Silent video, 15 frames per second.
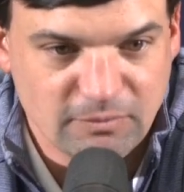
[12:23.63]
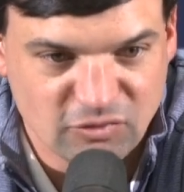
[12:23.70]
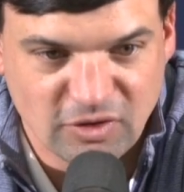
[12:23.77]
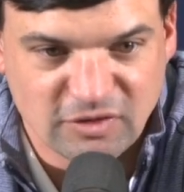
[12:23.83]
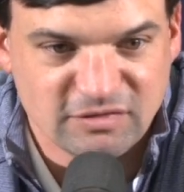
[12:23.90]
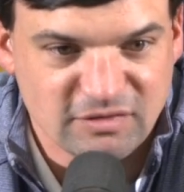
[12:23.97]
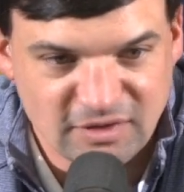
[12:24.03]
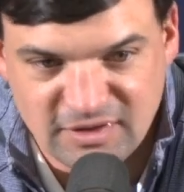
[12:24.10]

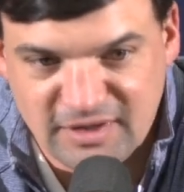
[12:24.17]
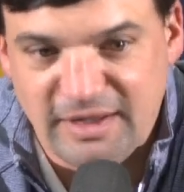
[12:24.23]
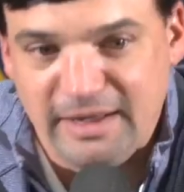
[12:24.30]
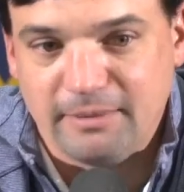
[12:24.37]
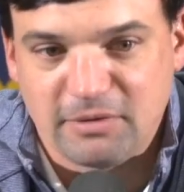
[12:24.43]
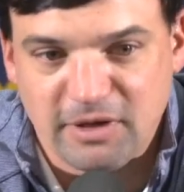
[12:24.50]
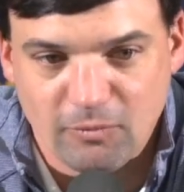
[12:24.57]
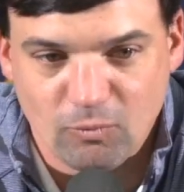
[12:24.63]
trusting the
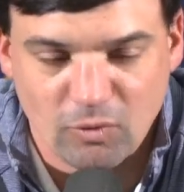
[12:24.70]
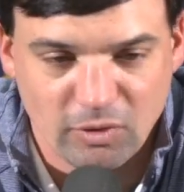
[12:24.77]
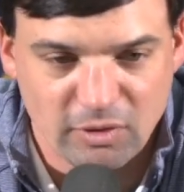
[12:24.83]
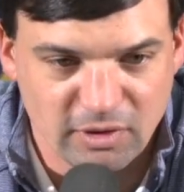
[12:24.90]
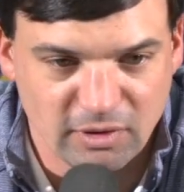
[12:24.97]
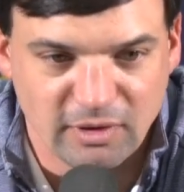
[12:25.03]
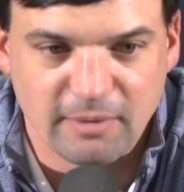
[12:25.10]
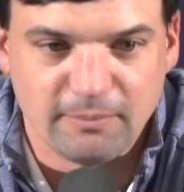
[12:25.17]
climb, kept
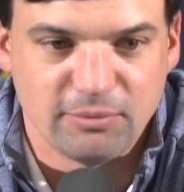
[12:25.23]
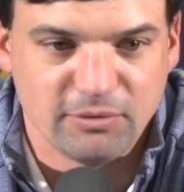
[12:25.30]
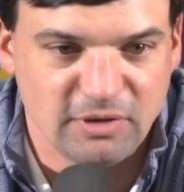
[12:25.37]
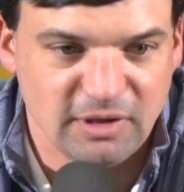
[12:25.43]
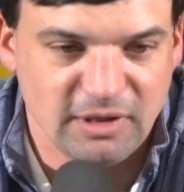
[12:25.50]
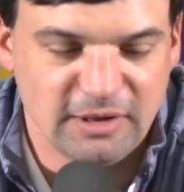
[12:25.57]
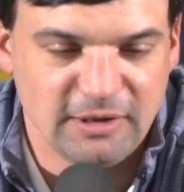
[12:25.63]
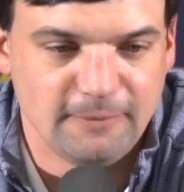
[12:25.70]
working, kept
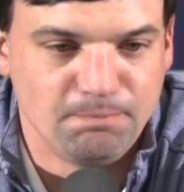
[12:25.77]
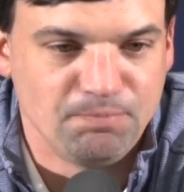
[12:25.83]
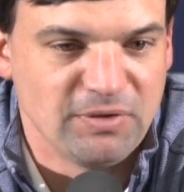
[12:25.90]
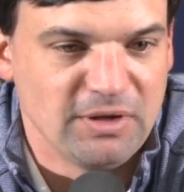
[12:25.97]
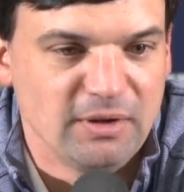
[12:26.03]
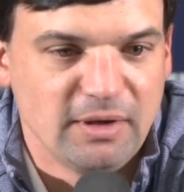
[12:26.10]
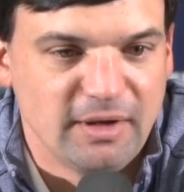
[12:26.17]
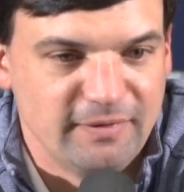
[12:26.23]
putting it in.
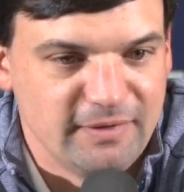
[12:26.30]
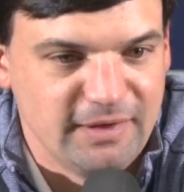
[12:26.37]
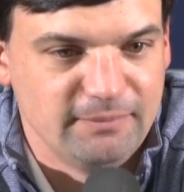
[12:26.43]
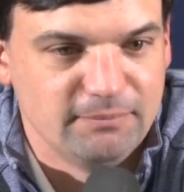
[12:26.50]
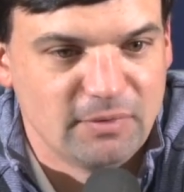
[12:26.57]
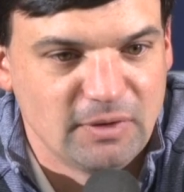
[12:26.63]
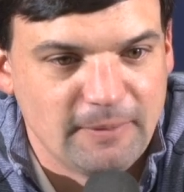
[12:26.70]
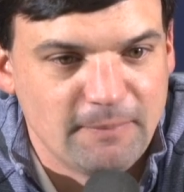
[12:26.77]
And
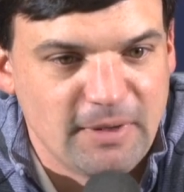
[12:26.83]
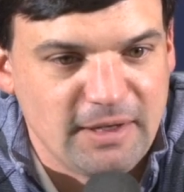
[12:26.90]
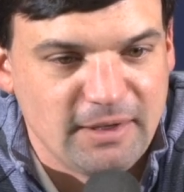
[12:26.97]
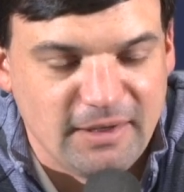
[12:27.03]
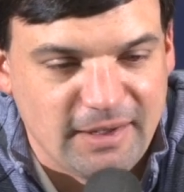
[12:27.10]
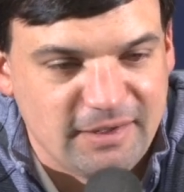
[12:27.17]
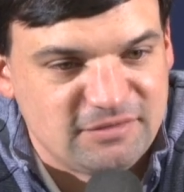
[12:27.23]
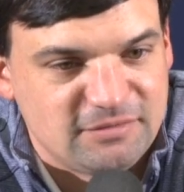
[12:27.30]
then
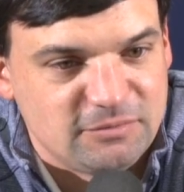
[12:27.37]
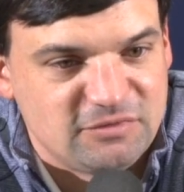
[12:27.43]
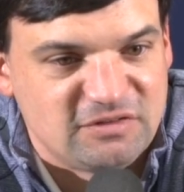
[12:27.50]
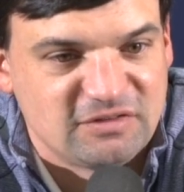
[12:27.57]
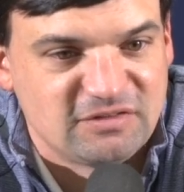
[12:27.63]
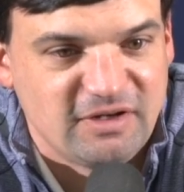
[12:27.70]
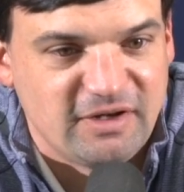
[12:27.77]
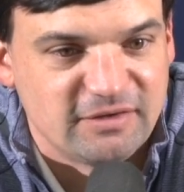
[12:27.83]
he had some
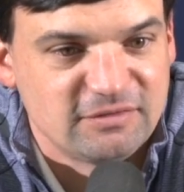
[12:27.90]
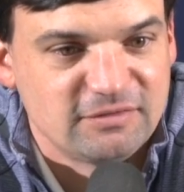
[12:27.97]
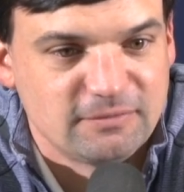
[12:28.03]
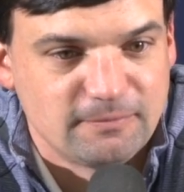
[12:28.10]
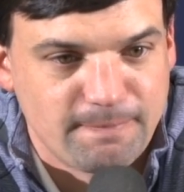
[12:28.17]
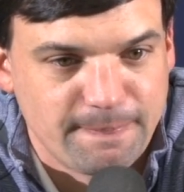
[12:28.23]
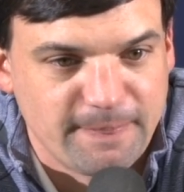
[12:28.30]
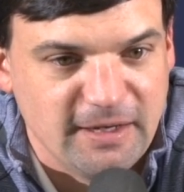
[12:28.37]
success.
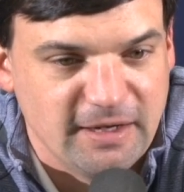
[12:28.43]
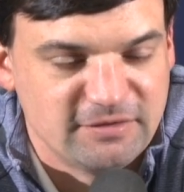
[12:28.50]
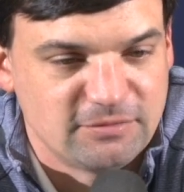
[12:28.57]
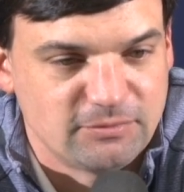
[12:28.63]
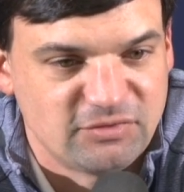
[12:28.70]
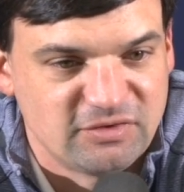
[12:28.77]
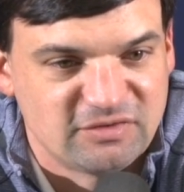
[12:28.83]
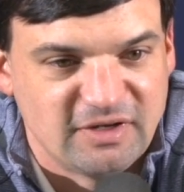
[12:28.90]
He had
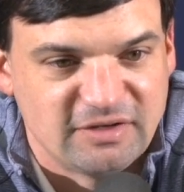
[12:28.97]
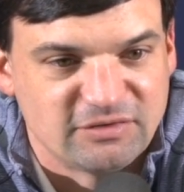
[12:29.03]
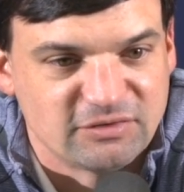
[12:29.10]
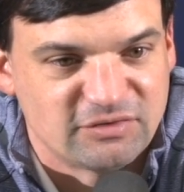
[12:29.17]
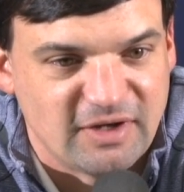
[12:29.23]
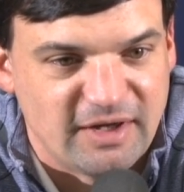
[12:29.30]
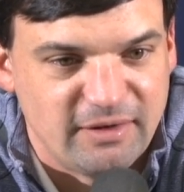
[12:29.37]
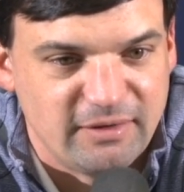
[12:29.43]
some success on
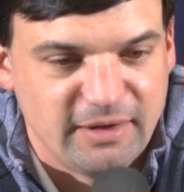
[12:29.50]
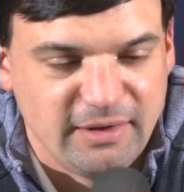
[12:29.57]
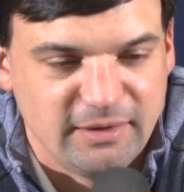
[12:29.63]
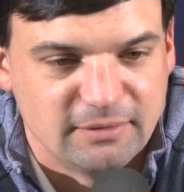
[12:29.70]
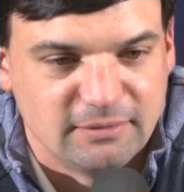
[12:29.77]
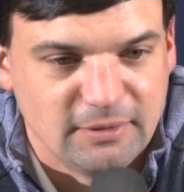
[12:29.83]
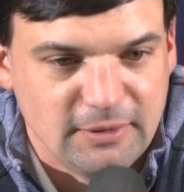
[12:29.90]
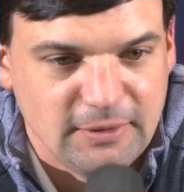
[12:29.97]

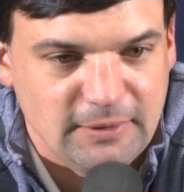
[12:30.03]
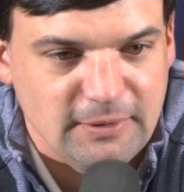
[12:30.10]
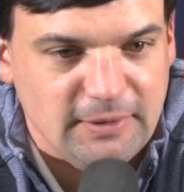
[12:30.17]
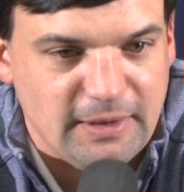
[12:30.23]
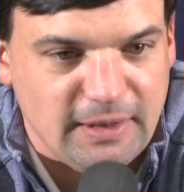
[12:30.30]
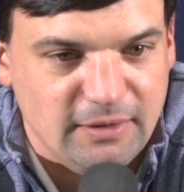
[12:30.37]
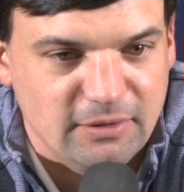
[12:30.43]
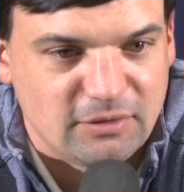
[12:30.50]
Saturday, and
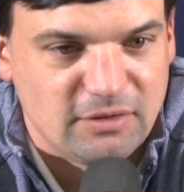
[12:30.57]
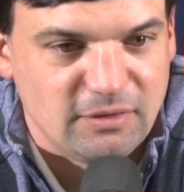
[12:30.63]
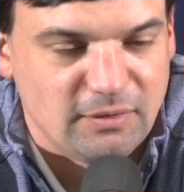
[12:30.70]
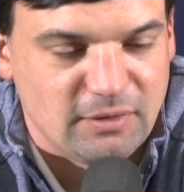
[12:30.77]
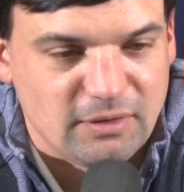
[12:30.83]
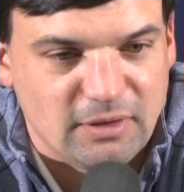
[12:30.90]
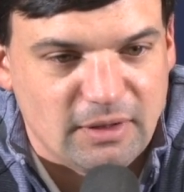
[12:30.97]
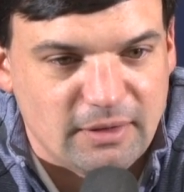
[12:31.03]

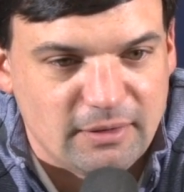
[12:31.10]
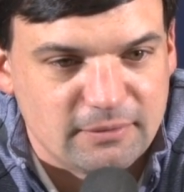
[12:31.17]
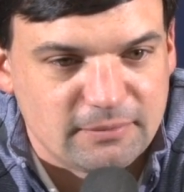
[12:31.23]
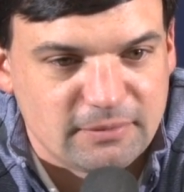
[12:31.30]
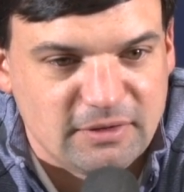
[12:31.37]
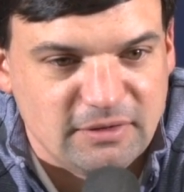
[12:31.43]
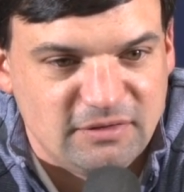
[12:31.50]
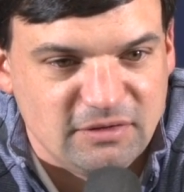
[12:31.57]
he'll
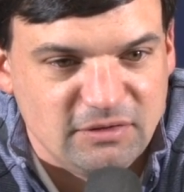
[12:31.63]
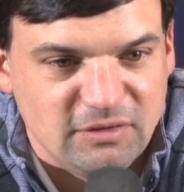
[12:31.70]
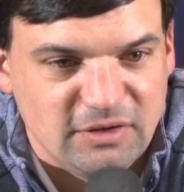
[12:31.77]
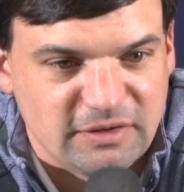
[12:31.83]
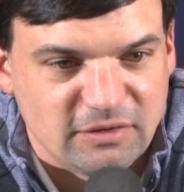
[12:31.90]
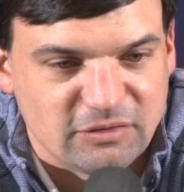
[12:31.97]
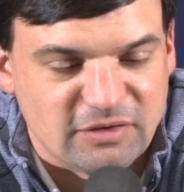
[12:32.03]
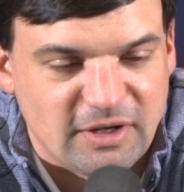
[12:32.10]
continue to
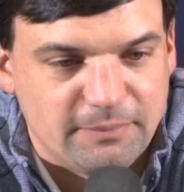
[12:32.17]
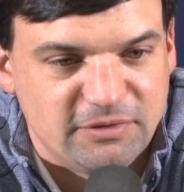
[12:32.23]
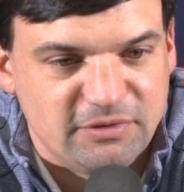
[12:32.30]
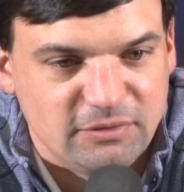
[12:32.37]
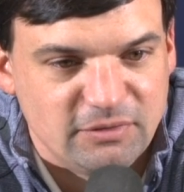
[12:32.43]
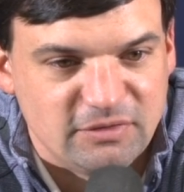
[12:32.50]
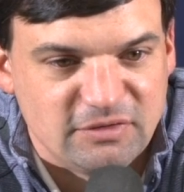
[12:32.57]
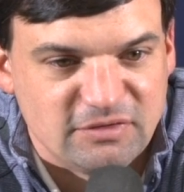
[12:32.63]
get those
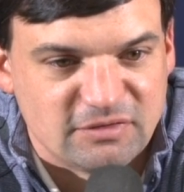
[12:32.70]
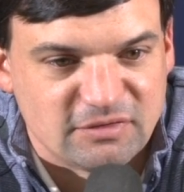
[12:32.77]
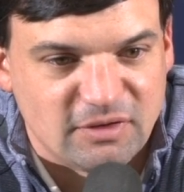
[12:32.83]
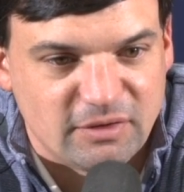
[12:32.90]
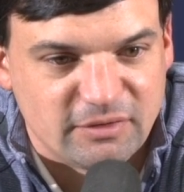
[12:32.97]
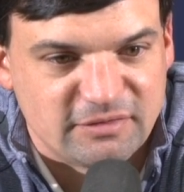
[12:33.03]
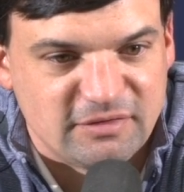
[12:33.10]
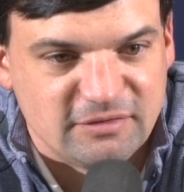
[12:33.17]
opportunities as
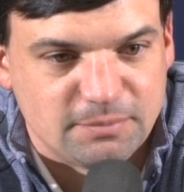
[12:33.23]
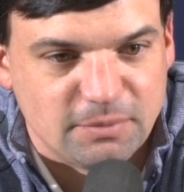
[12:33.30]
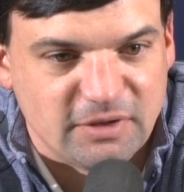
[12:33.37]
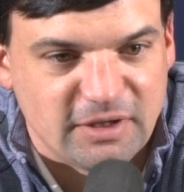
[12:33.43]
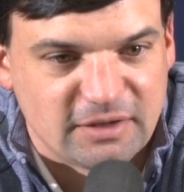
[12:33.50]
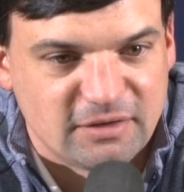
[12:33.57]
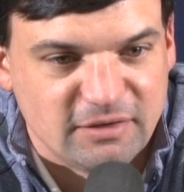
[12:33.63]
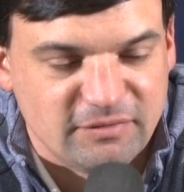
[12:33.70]
long as he's
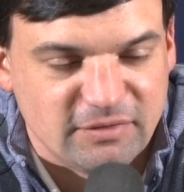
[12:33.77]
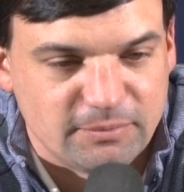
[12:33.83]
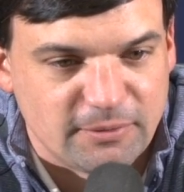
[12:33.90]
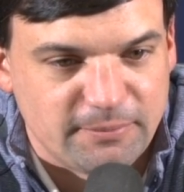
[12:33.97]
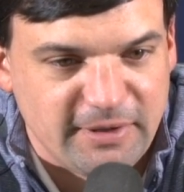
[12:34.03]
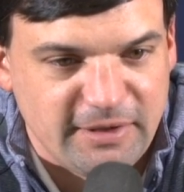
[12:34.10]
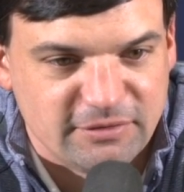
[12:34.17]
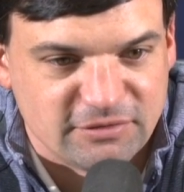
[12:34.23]
productive and
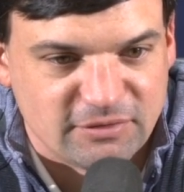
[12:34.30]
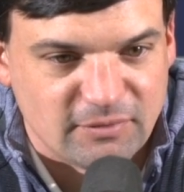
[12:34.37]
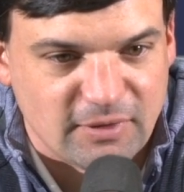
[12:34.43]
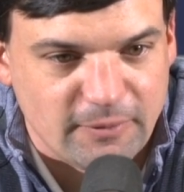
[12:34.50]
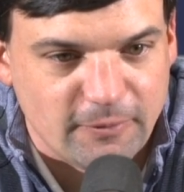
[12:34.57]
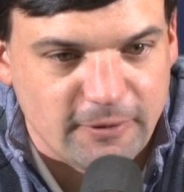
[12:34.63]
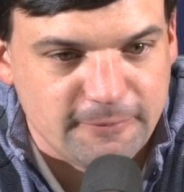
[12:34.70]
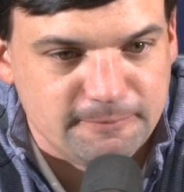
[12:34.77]
prepares in the
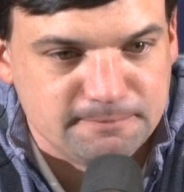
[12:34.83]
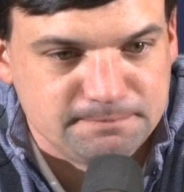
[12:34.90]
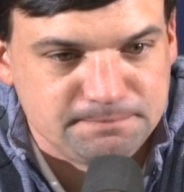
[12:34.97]
right way.